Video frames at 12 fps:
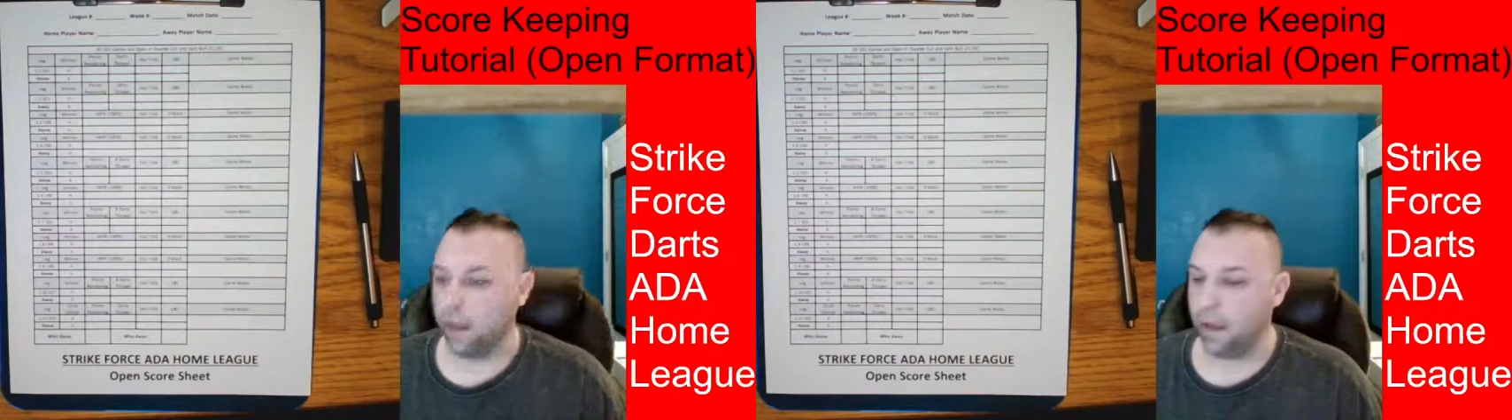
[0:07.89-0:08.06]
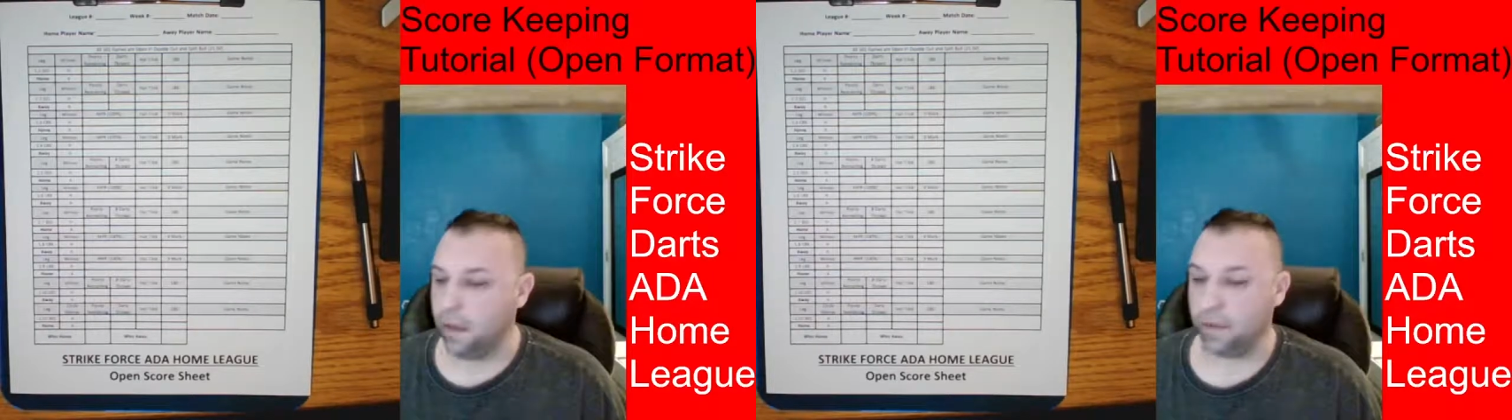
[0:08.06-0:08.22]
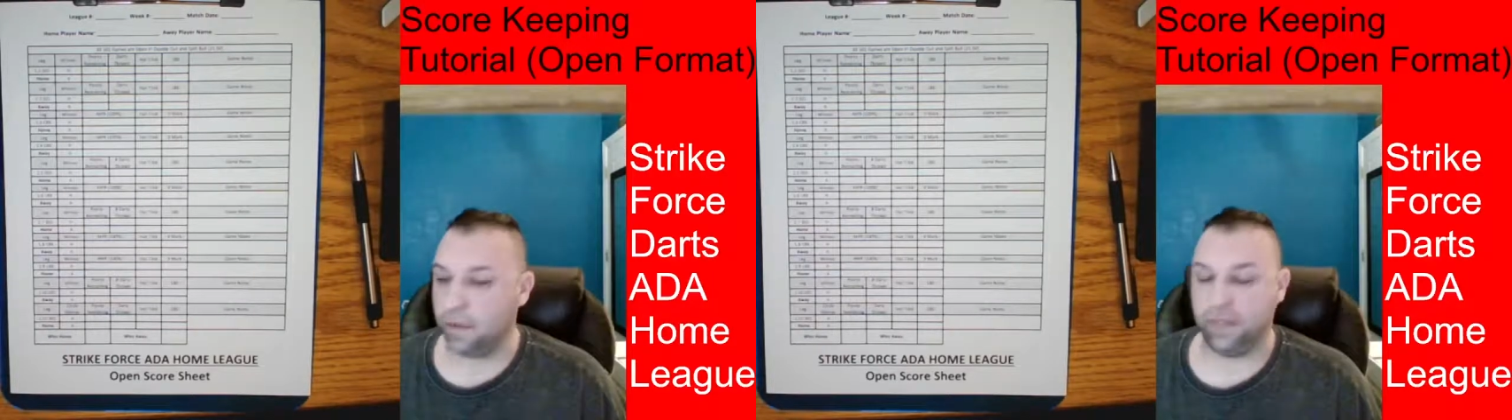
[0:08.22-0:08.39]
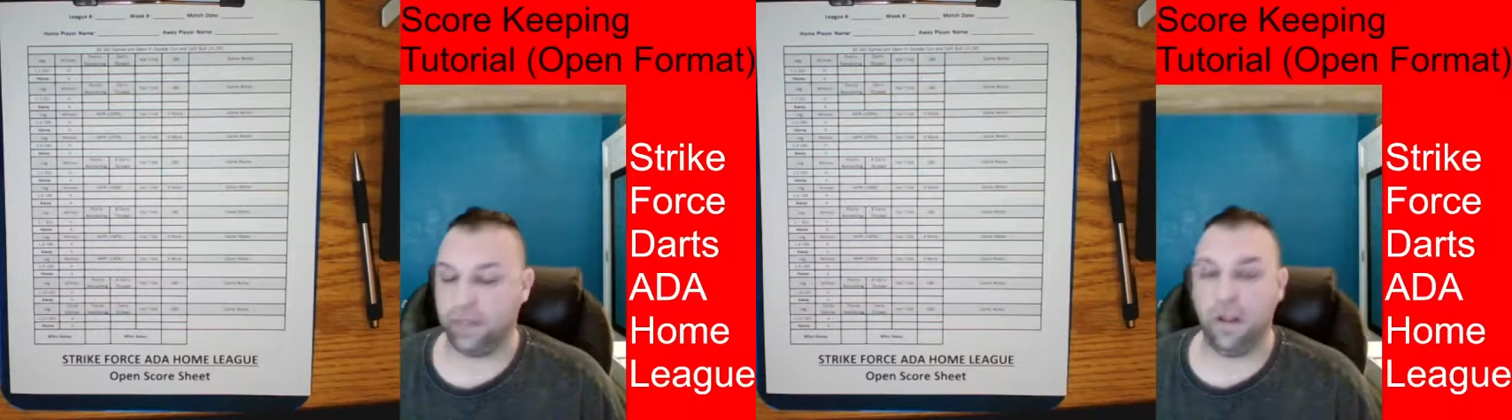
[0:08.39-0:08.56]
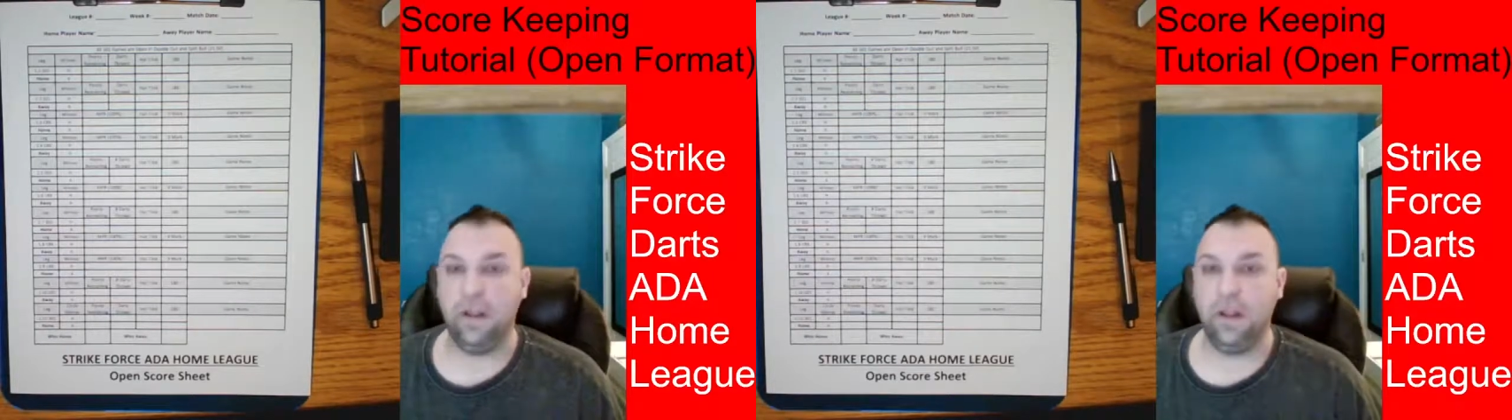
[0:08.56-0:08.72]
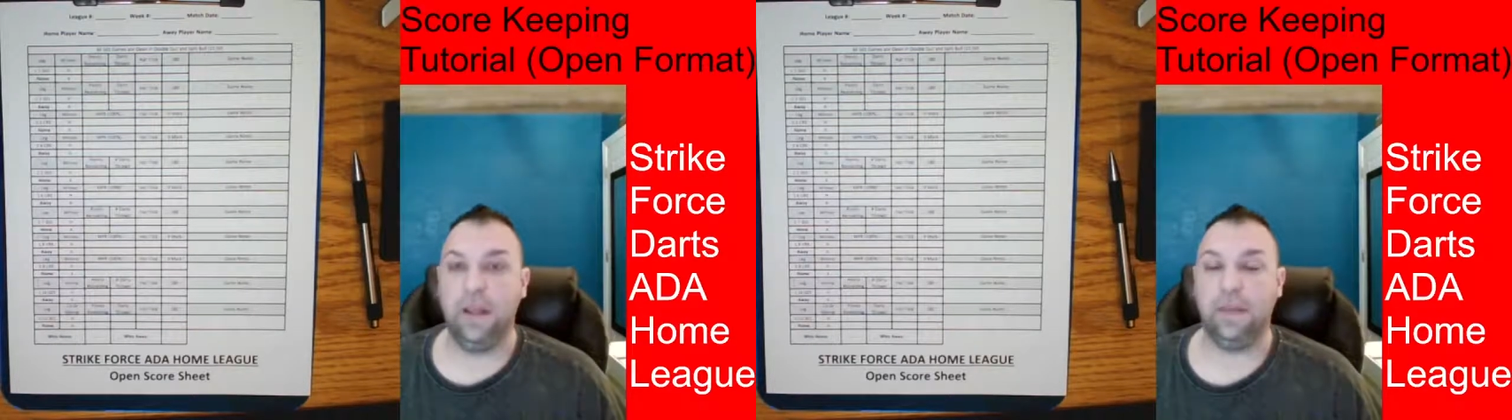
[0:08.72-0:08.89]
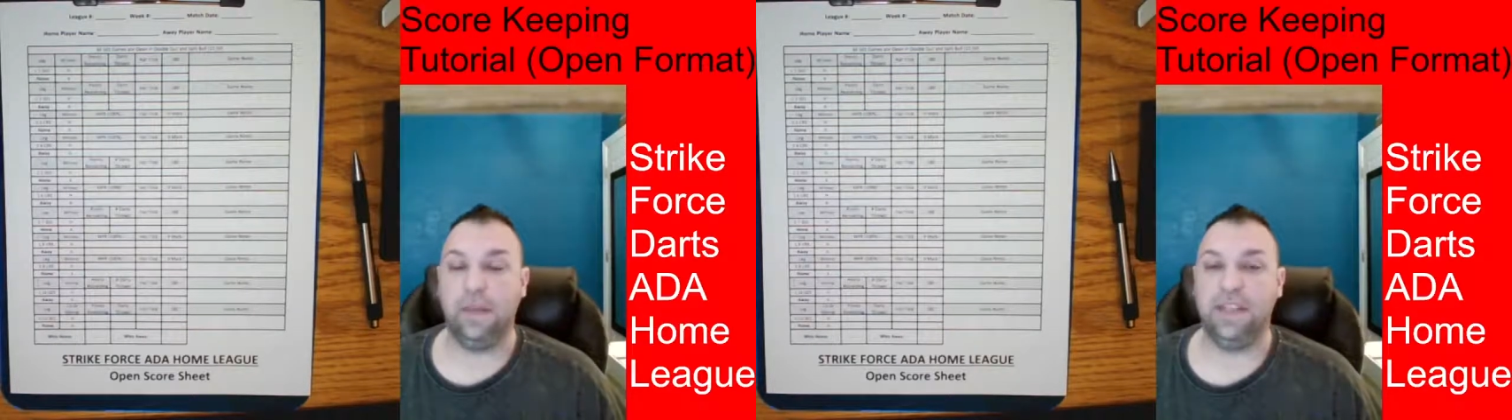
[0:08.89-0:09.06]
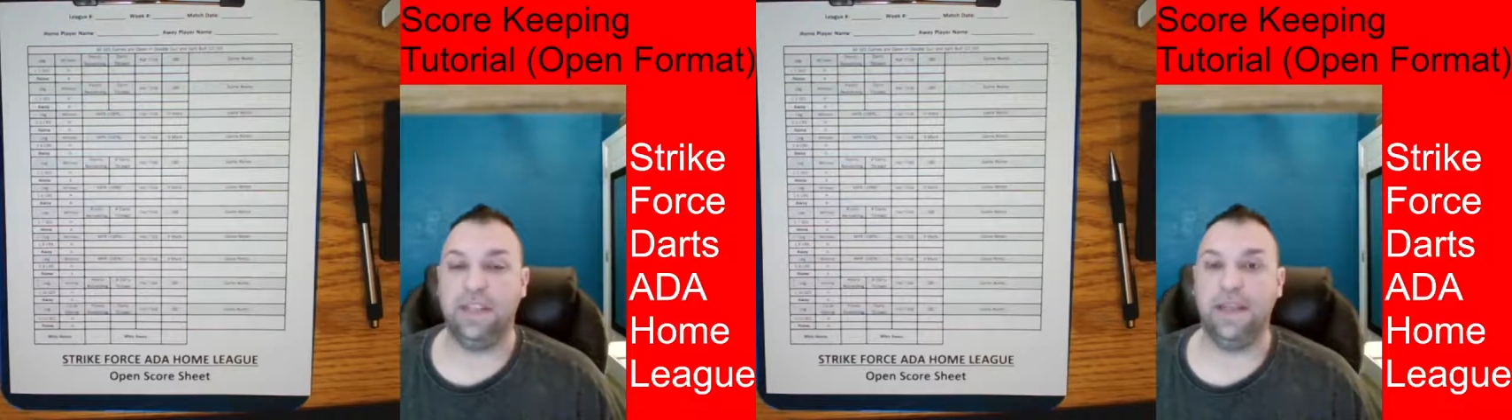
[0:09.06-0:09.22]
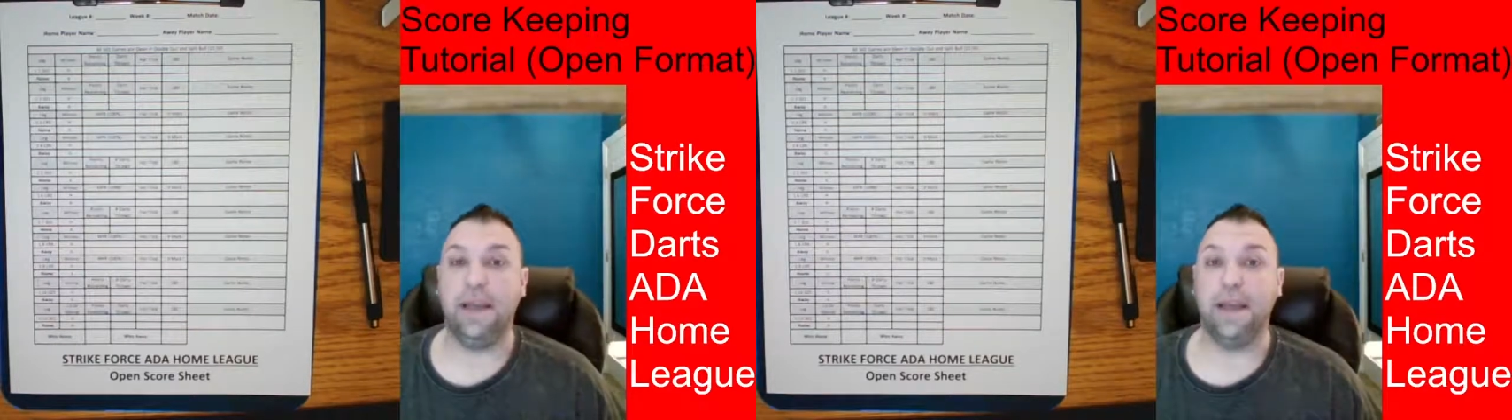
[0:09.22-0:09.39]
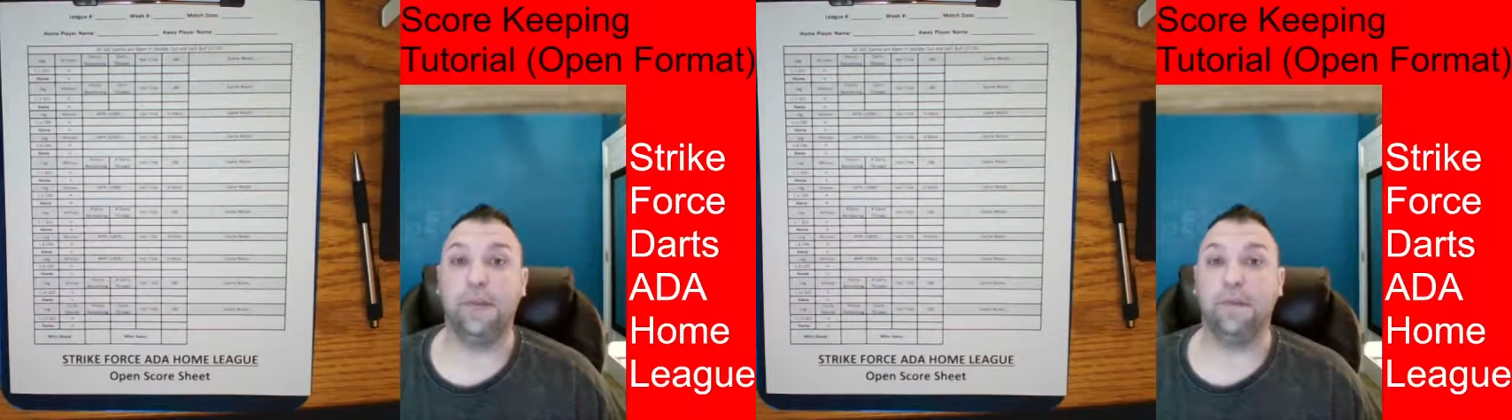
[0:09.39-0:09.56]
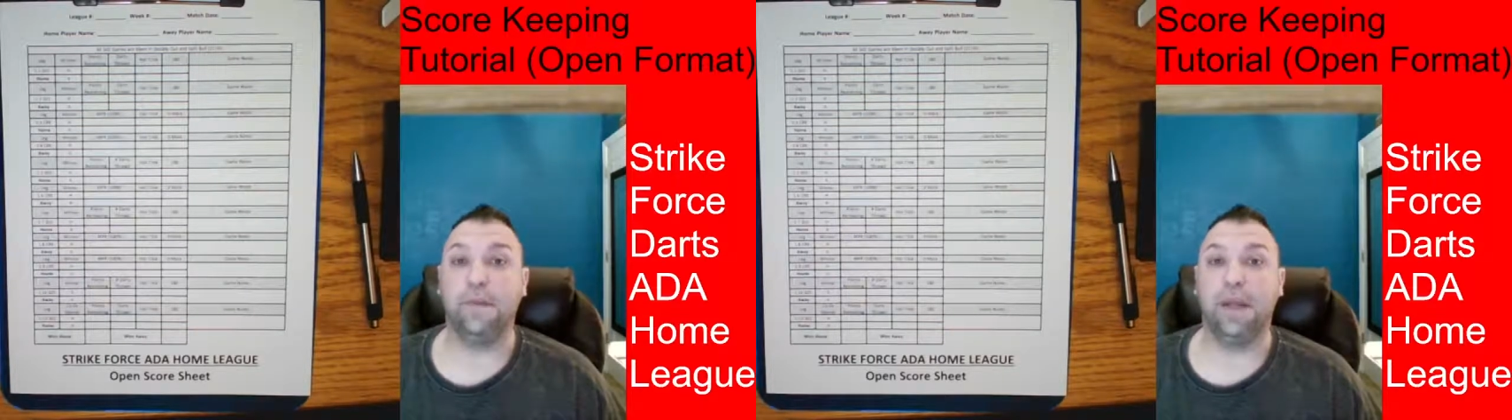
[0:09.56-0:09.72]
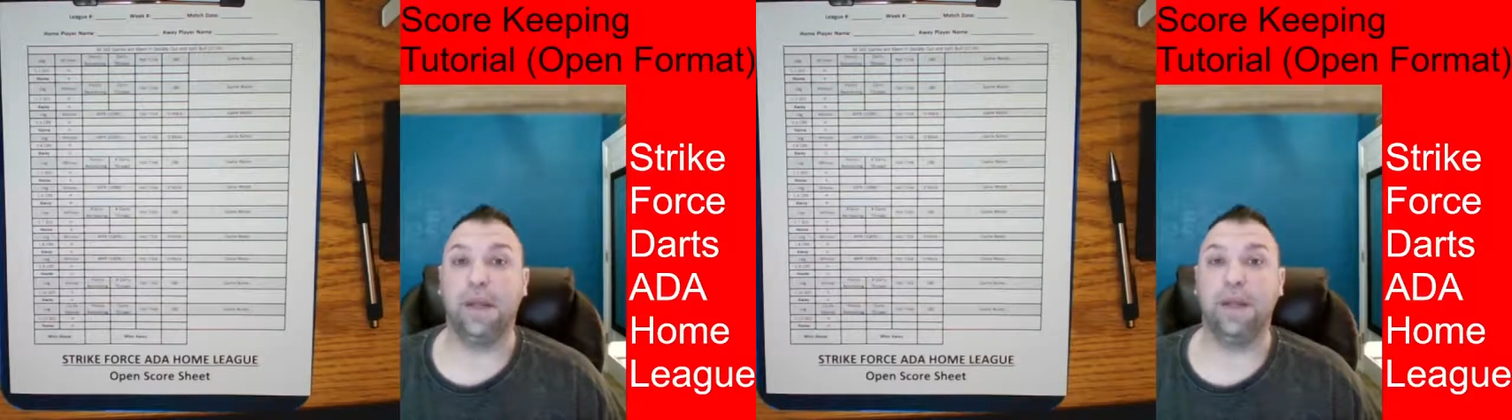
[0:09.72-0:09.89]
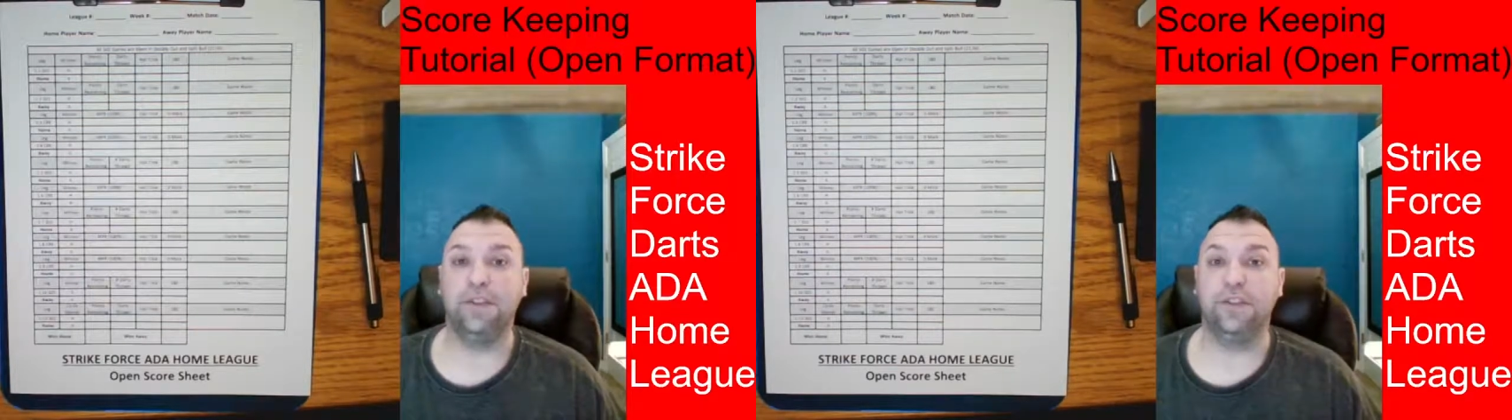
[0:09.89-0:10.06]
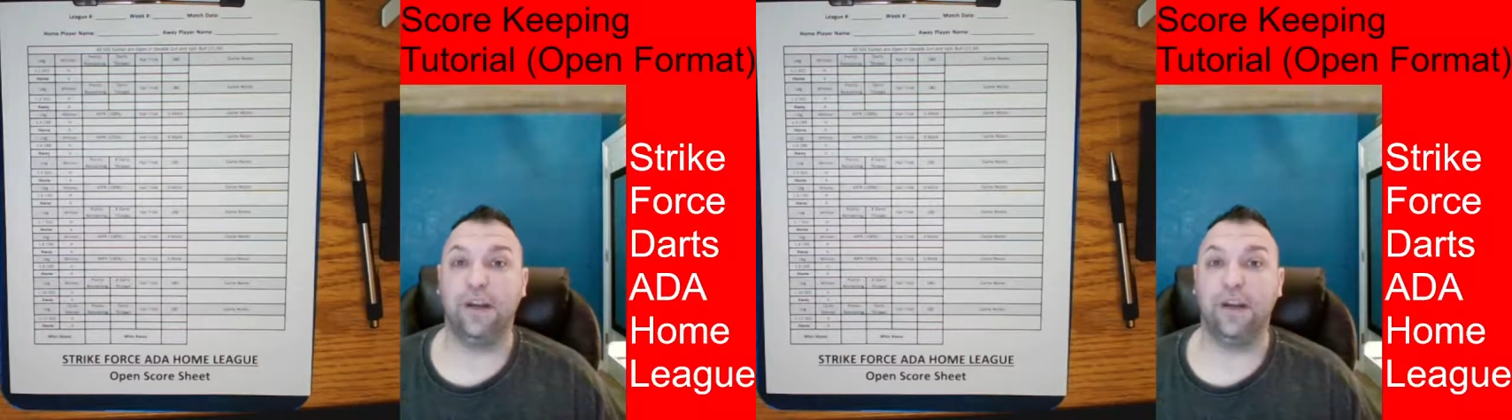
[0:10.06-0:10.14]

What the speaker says: First of all, let me say thank you for playing Strike